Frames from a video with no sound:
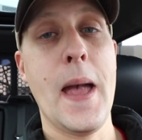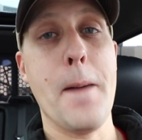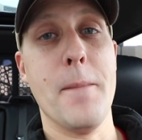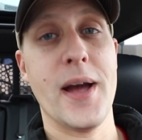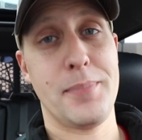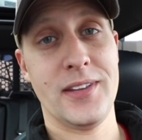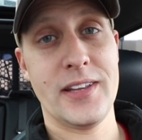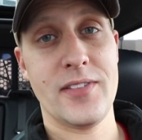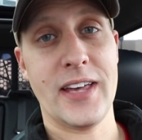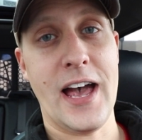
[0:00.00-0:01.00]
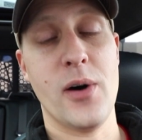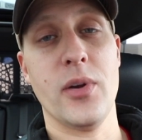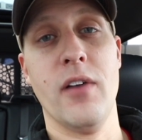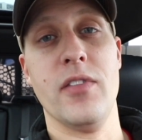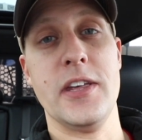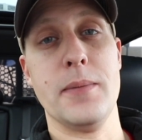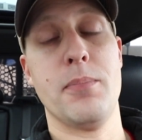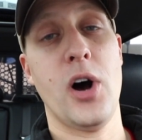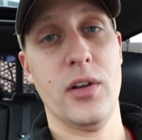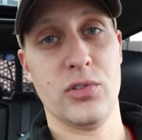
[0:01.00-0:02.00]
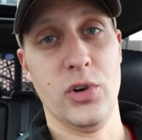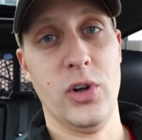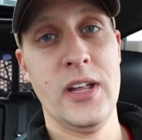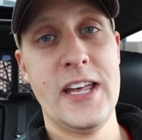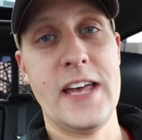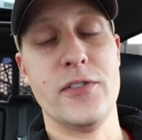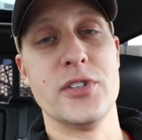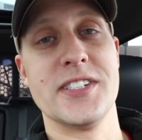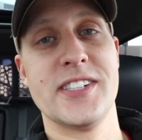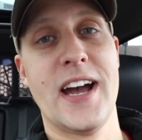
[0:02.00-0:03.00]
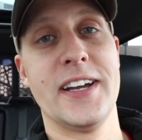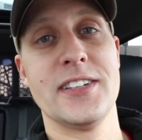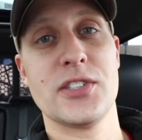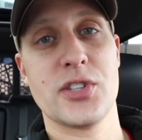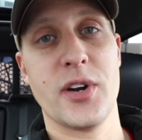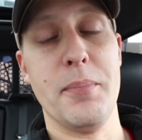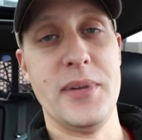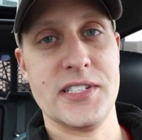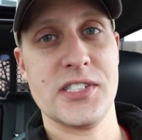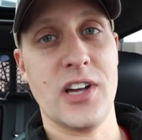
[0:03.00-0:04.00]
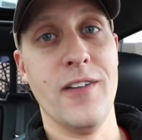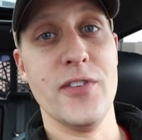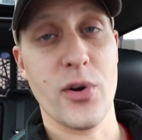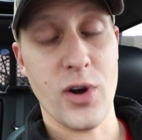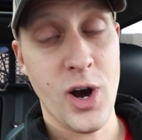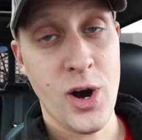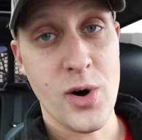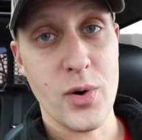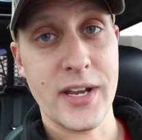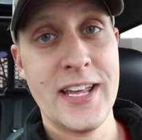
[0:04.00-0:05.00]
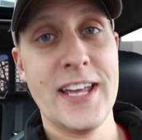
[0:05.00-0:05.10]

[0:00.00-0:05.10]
might be leaving out of the puzzle if you're deciding to start a business of your own